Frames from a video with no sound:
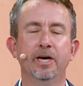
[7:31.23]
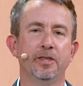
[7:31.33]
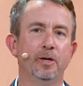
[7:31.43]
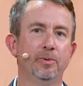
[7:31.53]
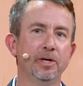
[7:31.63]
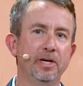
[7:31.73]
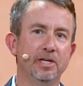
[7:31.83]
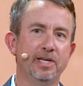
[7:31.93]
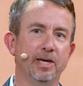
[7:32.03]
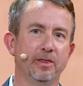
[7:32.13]
the ability
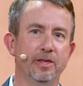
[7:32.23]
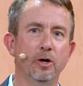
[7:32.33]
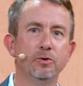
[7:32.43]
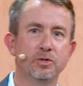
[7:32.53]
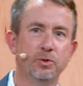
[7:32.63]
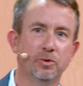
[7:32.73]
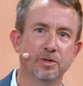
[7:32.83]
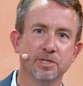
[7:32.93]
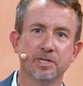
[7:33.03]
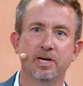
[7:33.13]
to take those
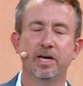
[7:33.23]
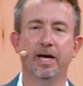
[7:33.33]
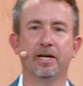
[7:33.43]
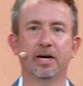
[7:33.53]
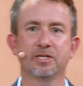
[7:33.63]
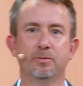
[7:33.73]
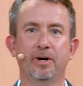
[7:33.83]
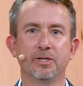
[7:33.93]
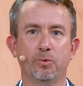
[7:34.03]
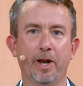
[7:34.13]
tools and
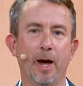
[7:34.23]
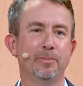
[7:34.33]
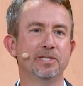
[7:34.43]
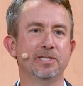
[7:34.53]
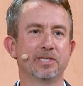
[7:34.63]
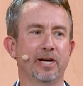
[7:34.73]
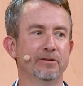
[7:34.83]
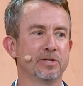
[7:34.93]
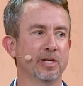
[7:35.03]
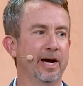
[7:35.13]
customize what happens inside
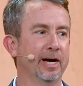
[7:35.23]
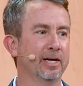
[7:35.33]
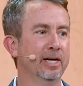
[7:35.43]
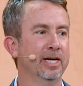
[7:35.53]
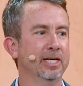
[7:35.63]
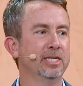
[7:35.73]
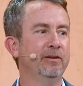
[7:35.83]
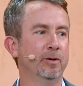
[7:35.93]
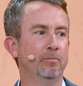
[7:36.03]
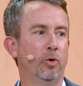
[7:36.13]
of Slack is
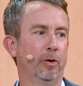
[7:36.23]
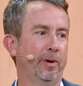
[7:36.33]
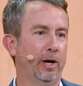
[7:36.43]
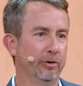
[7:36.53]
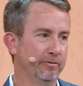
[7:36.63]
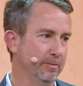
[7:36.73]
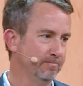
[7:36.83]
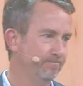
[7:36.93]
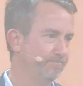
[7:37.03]
even more powerful.